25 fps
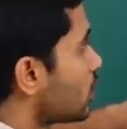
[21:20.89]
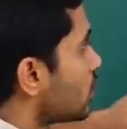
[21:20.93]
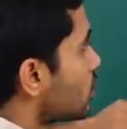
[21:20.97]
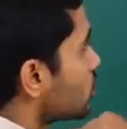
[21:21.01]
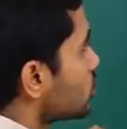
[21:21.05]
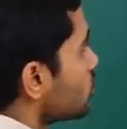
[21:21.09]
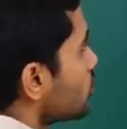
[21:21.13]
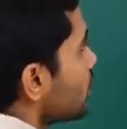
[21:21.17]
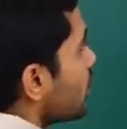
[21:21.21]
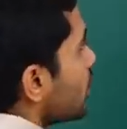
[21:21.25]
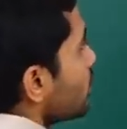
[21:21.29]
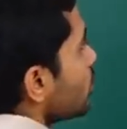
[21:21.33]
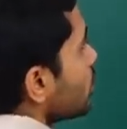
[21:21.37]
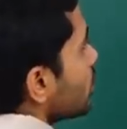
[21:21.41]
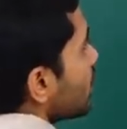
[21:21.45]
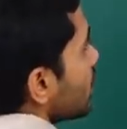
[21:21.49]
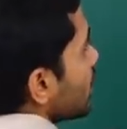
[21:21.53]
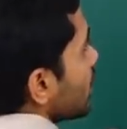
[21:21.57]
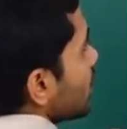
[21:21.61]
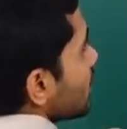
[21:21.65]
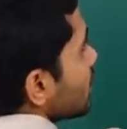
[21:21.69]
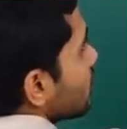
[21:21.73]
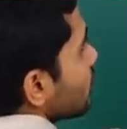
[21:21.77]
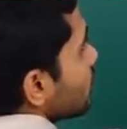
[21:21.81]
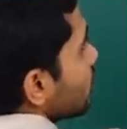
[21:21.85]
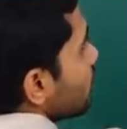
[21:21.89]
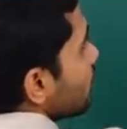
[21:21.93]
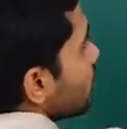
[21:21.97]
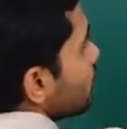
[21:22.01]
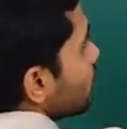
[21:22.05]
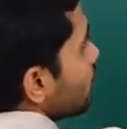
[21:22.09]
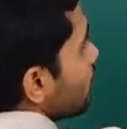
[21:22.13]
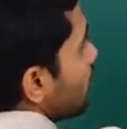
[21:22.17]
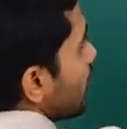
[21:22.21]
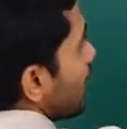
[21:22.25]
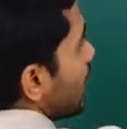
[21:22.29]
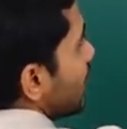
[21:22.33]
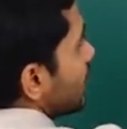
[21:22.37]
So, by looking
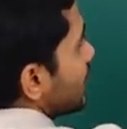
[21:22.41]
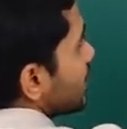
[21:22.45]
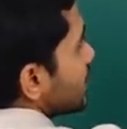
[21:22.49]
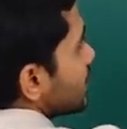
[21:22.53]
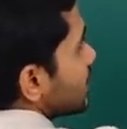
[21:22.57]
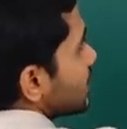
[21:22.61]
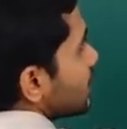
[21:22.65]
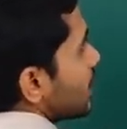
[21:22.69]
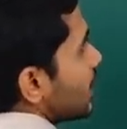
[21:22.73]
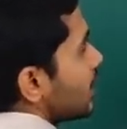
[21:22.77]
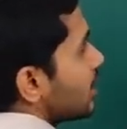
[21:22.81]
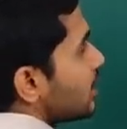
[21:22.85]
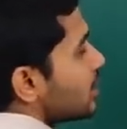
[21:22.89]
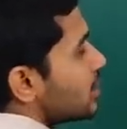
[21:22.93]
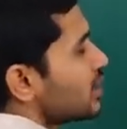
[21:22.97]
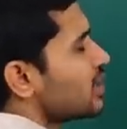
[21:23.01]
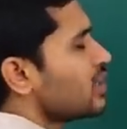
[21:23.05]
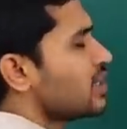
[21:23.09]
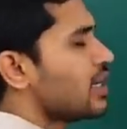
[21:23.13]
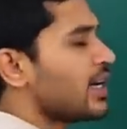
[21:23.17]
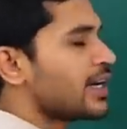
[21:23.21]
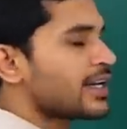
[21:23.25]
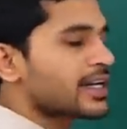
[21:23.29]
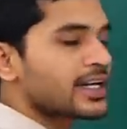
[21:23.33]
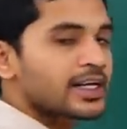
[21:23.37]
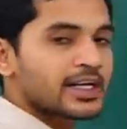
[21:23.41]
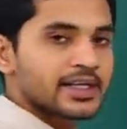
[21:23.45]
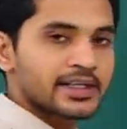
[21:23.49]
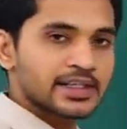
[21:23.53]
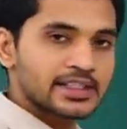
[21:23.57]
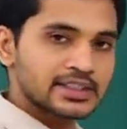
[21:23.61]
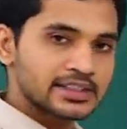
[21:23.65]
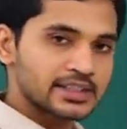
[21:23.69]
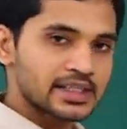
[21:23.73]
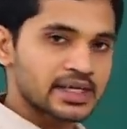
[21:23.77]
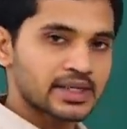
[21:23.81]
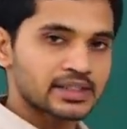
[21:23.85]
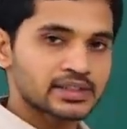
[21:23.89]
at minus sign here, I can
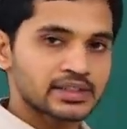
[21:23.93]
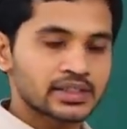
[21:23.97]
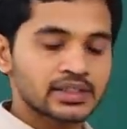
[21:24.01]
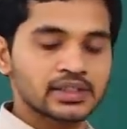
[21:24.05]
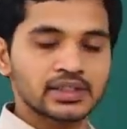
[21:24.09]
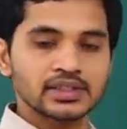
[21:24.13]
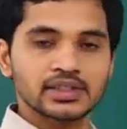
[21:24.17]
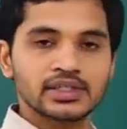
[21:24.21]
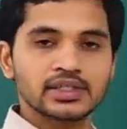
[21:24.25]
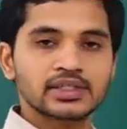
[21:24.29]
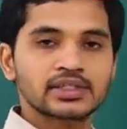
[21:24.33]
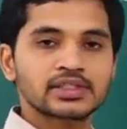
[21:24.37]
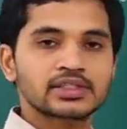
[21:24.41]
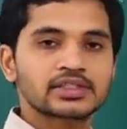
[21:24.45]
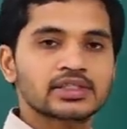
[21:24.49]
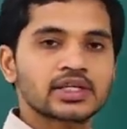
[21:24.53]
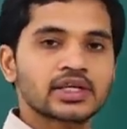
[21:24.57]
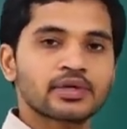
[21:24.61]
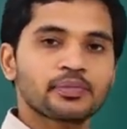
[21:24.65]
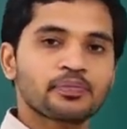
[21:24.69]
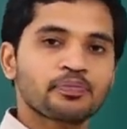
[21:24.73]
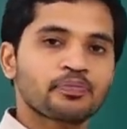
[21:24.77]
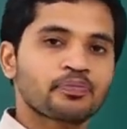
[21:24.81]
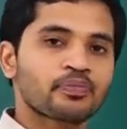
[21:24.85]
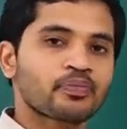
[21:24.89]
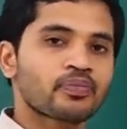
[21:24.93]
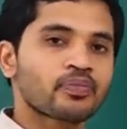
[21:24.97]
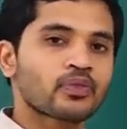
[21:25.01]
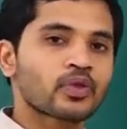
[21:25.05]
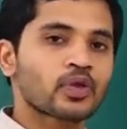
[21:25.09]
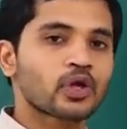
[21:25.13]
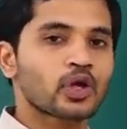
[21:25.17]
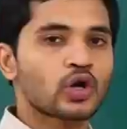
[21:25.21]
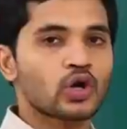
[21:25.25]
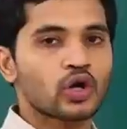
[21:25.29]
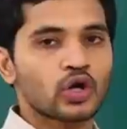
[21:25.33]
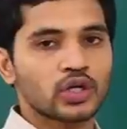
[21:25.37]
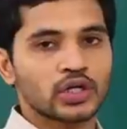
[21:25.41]
understand that it is a
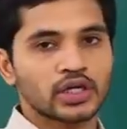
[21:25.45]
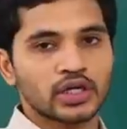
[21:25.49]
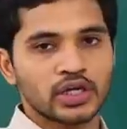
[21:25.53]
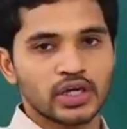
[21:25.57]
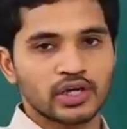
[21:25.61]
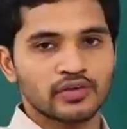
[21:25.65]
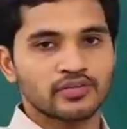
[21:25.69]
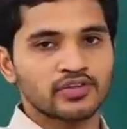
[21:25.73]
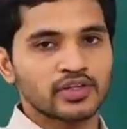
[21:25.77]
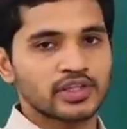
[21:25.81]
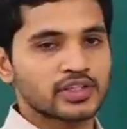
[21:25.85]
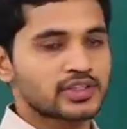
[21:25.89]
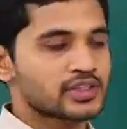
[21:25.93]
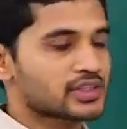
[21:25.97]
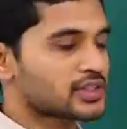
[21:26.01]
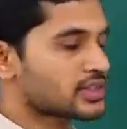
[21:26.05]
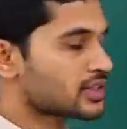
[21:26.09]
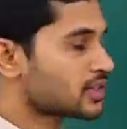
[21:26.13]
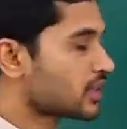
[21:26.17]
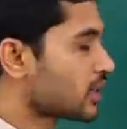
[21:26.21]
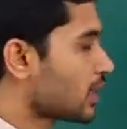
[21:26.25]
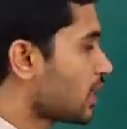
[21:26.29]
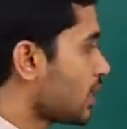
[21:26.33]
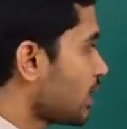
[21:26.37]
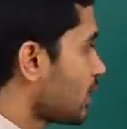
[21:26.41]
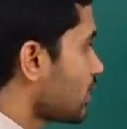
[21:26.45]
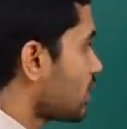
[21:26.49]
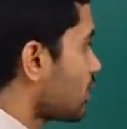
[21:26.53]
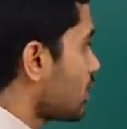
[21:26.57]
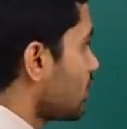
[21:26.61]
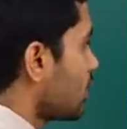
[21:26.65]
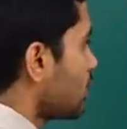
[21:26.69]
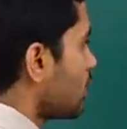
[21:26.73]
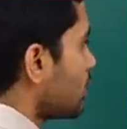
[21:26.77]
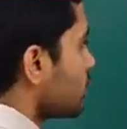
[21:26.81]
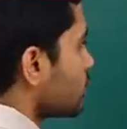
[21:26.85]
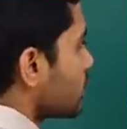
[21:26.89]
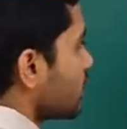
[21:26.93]
concave lens,
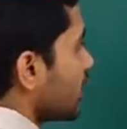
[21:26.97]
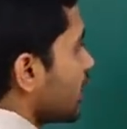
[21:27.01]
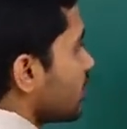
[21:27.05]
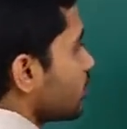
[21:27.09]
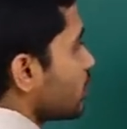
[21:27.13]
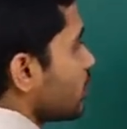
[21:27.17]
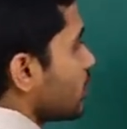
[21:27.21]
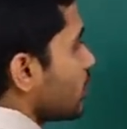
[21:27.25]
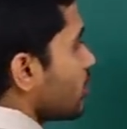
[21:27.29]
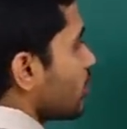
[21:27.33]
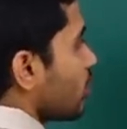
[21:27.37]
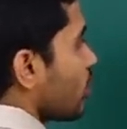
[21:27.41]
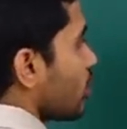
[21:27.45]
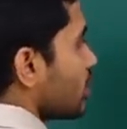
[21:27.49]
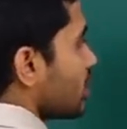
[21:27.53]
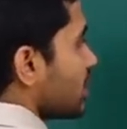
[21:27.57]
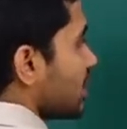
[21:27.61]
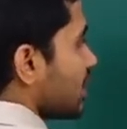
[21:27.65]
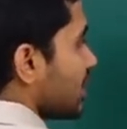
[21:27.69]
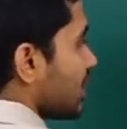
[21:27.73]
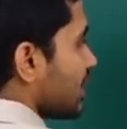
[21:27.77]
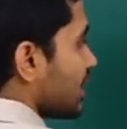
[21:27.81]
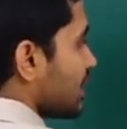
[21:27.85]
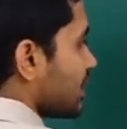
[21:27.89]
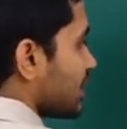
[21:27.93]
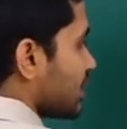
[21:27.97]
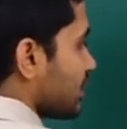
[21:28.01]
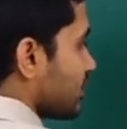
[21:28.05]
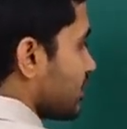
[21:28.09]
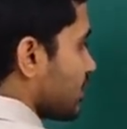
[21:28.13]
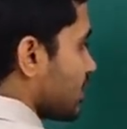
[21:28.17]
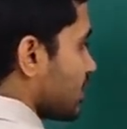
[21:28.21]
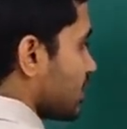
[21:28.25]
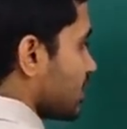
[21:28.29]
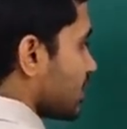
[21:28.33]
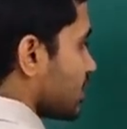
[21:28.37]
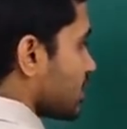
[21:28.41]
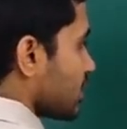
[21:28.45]
correct. So, let me draw that lens
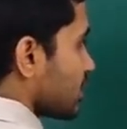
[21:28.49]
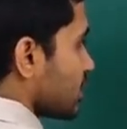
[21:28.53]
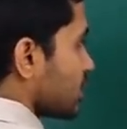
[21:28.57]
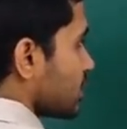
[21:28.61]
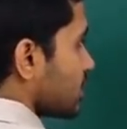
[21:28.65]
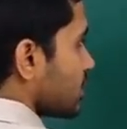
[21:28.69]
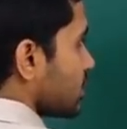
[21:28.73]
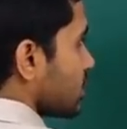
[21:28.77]
first.